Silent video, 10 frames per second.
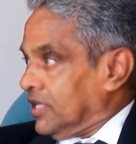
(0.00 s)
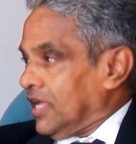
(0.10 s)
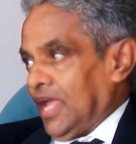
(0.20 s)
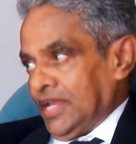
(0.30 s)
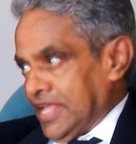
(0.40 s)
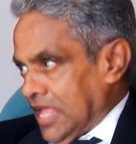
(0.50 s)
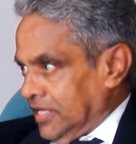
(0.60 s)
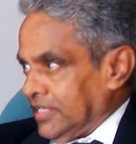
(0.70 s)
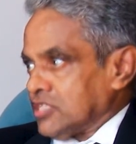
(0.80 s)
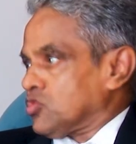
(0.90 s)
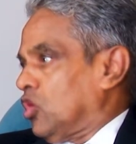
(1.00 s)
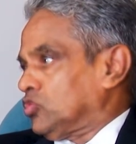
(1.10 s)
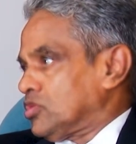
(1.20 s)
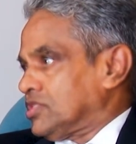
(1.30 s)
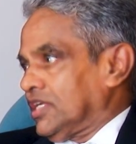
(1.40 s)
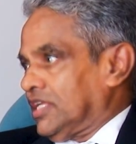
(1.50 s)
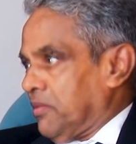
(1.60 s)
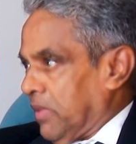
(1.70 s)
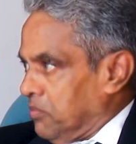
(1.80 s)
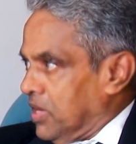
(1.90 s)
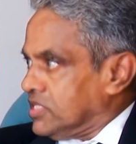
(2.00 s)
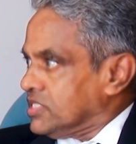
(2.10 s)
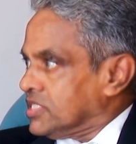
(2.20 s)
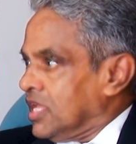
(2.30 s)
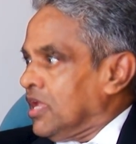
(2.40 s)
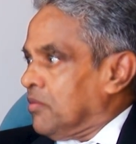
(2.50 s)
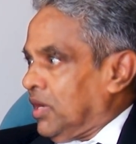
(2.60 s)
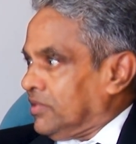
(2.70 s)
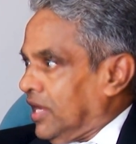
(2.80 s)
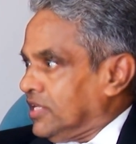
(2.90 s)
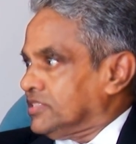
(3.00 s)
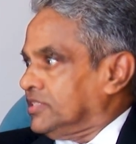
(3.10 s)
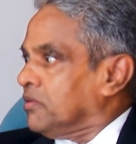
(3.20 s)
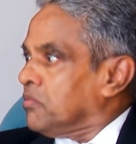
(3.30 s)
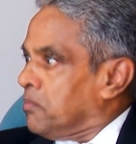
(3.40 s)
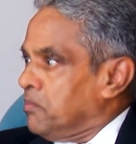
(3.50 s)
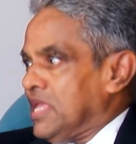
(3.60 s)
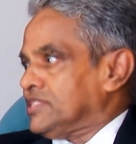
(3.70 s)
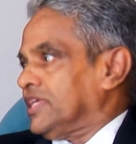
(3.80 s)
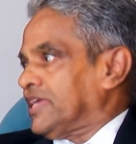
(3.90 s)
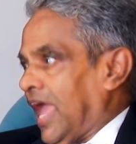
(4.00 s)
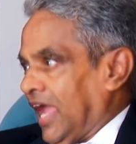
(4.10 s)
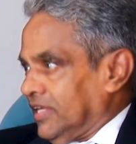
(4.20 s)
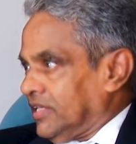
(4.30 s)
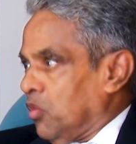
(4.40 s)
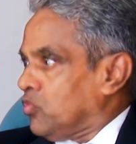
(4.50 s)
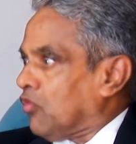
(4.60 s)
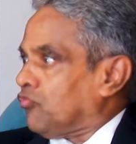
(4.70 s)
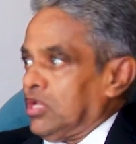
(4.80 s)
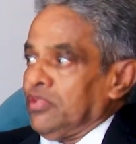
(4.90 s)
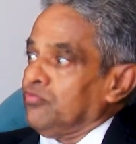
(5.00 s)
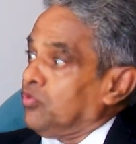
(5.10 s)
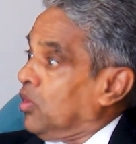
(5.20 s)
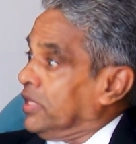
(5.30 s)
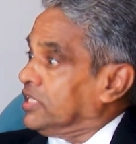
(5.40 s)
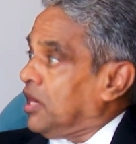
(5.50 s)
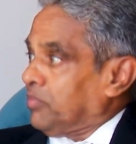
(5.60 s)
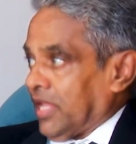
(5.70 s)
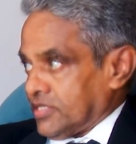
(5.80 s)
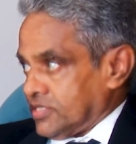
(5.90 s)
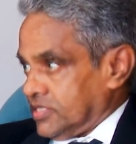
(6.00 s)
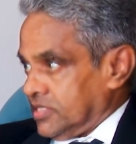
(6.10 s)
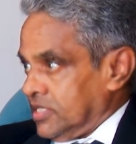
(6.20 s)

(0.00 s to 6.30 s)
And yeah, it has gone through certain amendments, but that is the basic act now we are following for income tax.